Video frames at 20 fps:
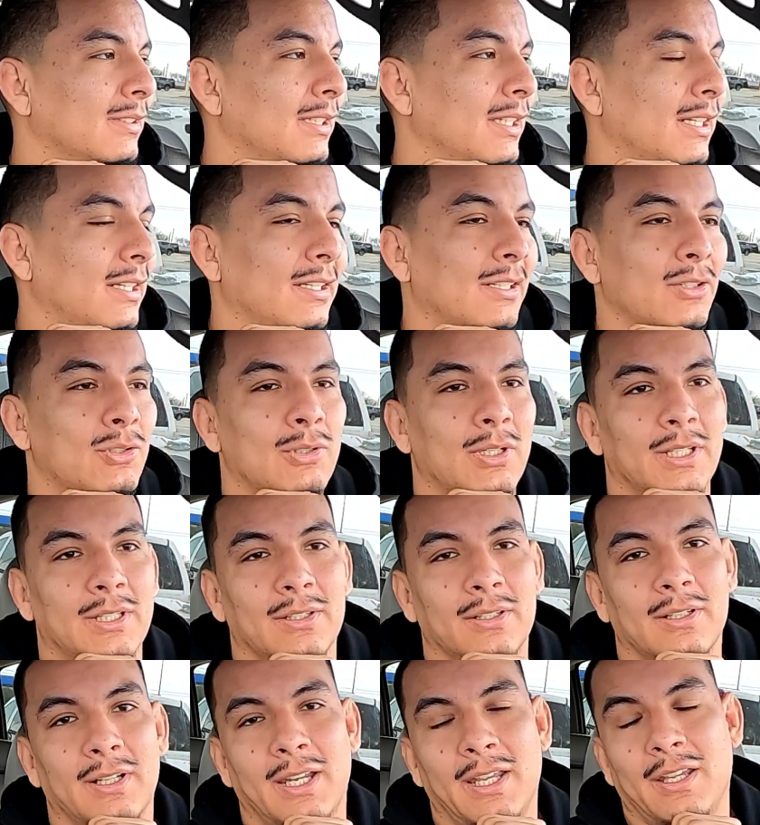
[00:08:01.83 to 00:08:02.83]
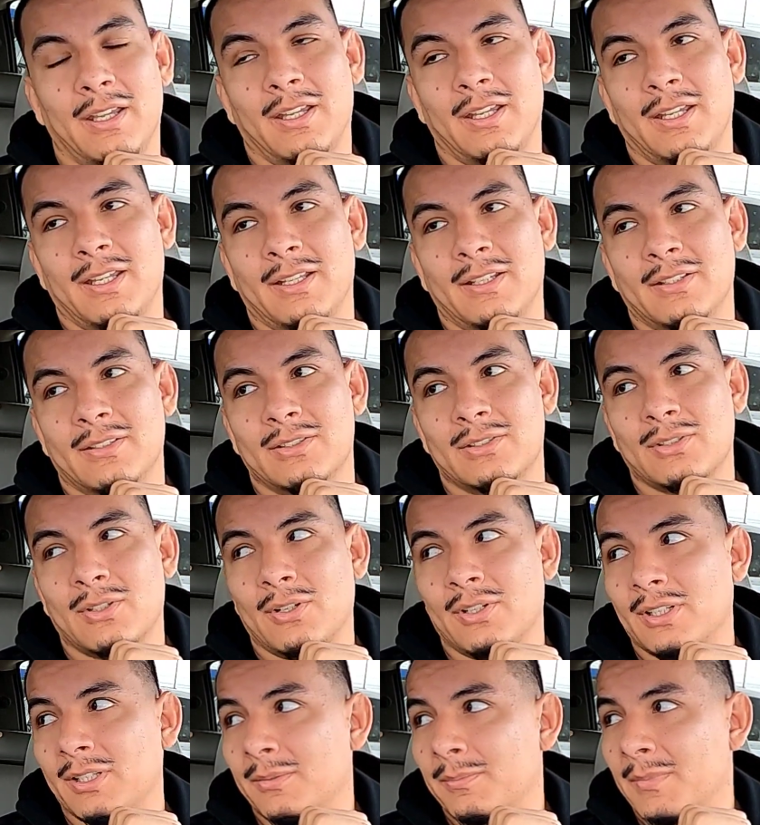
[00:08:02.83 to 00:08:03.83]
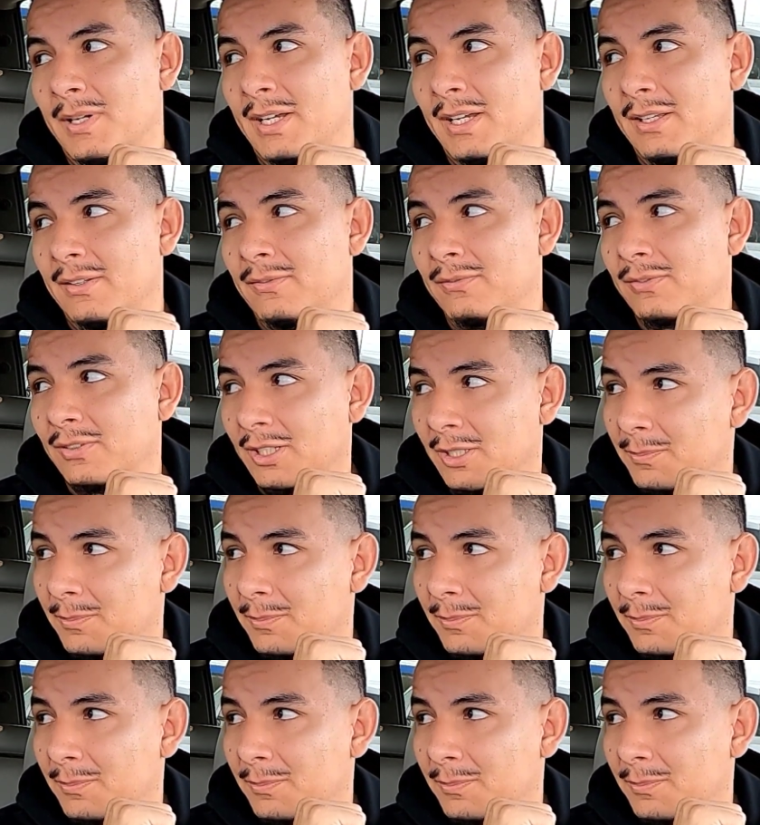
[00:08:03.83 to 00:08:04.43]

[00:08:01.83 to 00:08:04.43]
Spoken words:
getting a trailer and starting my